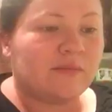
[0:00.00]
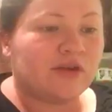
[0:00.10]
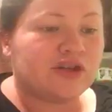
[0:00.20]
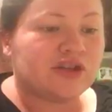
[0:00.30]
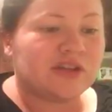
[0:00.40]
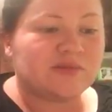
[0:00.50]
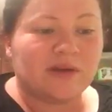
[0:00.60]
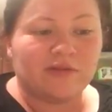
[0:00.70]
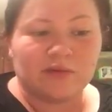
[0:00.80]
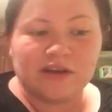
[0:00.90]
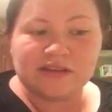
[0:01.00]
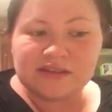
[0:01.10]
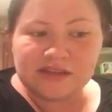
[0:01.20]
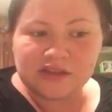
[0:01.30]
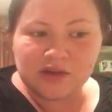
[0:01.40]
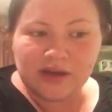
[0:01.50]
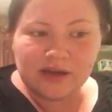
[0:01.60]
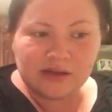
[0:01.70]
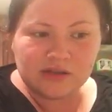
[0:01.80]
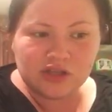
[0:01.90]
I'm pretty sure that's what everybody else thinks,
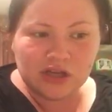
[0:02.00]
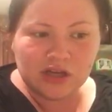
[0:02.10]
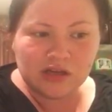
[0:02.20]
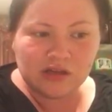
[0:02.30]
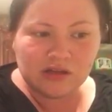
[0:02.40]
right, Gianna?